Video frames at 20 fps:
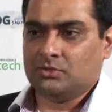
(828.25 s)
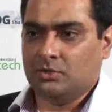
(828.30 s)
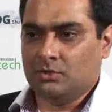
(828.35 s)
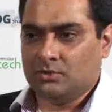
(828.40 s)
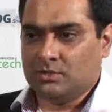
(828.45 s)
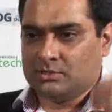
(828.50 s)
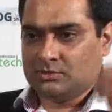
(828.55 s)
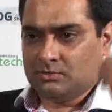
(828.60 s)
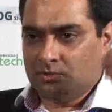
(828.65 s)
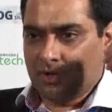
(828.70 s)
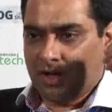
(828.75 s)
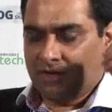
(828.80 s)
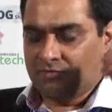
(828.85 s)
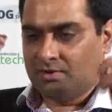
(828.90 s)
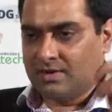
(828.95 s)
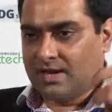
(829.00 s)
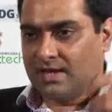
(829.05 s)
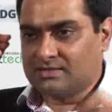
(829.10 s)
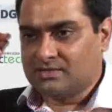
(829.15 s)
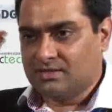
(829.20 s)
So you
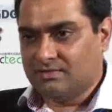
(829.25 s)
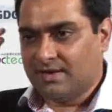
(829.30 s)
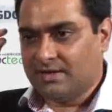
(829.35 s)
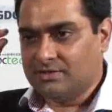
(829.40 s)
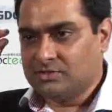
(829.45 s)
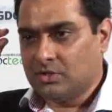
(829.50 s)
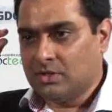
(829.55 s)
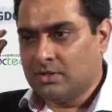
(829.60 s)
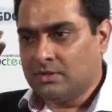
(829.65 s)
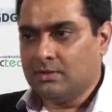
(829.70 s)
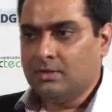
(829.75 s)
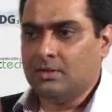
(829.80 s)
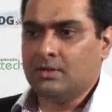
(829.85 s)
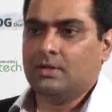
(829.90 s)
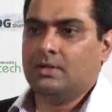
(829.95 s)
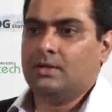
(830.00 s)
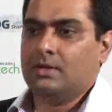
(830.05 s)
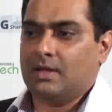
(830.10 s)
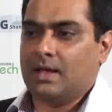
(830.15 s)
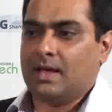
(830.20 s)
have your glass device on.
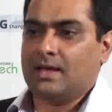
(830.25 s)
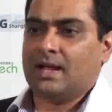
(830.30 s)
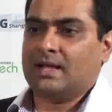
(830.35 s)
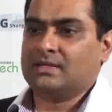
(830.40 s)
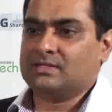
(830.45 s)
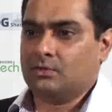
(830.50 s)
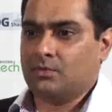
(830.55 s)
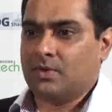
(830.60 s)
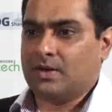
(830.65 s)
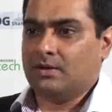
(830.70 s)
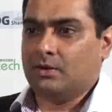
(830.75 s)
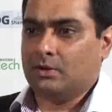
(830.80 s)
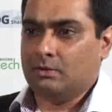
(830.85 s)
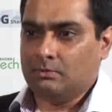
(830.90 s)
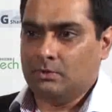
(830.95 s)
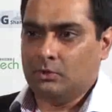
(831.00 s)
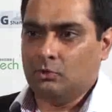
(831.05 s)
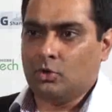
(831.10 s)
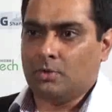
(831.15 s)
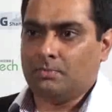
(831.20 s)
And as and when
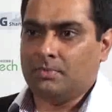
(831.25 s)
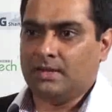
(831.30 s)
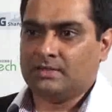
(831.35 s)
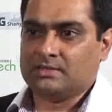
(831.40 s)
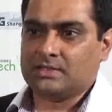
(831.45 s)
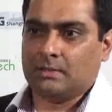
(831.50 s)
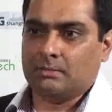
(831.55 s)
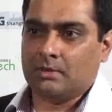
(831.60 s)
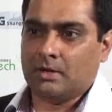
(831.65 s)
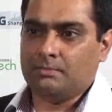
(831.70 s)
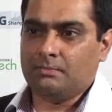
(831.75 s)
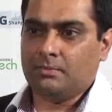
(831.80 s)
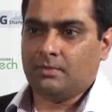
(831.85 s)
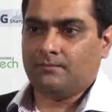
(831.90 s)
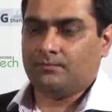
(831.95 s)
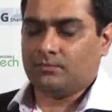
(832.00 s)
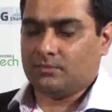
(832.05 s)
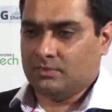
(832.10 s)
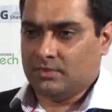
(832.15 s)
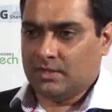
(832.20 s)
new updates come up,
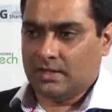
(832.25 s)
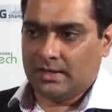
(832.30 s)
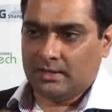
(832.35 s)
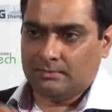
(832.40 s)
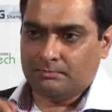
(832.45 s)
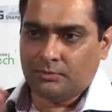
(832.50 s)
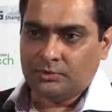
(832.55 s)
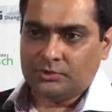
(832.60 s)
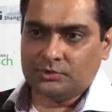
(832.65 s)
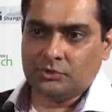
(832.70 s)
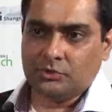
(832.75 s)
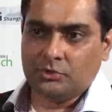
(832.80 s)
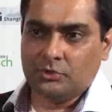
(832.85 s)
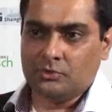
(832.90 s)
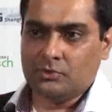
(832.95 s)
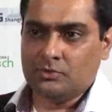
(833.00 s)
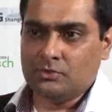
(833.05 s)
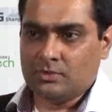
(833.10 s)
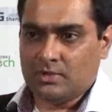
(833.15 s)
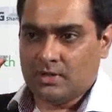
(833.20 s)
they get pushed to
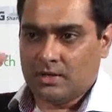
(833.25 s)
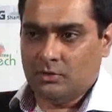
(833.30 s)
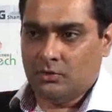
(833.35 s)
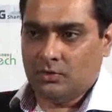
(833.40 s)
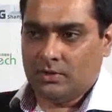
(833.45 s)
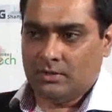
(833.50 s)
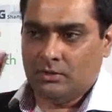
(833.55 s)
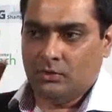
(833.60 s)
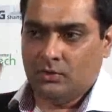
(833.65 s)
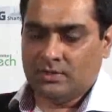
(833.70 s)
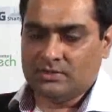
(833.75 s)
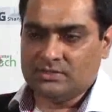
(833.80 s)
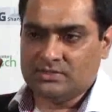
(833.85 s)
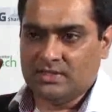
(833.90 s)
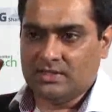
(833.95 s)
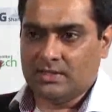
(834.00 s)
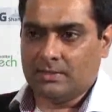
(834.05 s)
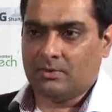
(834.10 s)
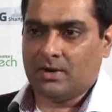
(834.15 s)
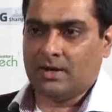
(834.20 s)
you, and you can
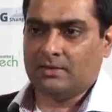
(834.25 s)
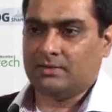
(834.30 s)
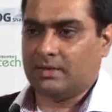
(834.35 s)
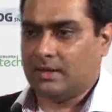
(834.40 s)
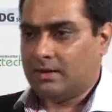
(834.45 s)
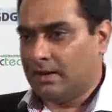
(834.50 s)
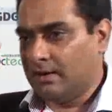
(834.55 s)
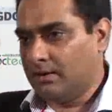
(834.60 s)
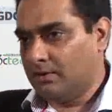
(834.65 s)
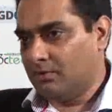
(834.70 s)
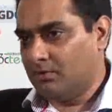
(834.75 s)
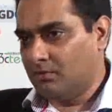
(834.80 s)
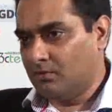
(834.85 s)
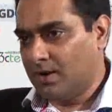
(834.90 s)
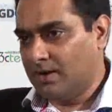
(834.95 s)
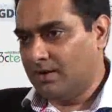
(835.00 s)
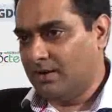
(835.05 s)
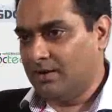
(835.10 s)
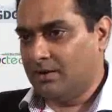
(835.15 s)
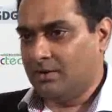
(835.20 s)
see them right there, like
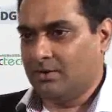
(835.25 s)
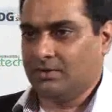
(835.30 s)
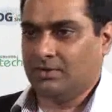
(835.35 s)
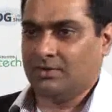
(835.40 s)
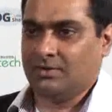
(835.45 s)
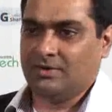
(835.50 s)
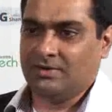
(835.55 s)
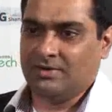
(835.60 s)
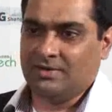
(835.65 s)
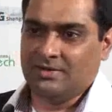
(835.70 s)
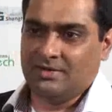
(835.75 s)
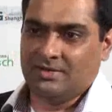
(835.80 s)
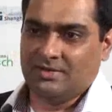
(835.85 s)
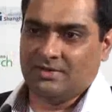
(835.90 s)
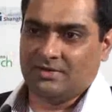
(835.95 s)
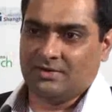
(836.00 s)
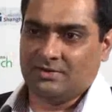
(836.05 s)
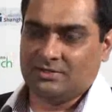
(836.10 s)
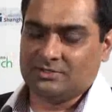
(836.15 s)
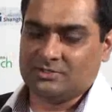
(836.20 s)
right here
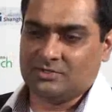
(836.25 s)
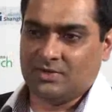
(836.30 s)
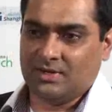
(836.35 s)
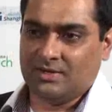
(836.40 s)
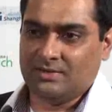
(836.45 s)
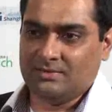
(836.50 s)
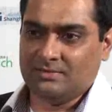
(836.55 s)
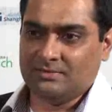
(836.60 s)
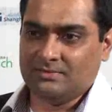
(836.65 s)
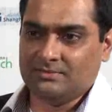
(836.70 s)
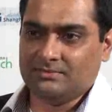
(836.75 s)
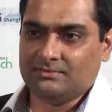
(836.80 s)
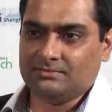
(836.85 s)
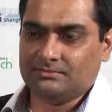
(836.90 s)
on your screen.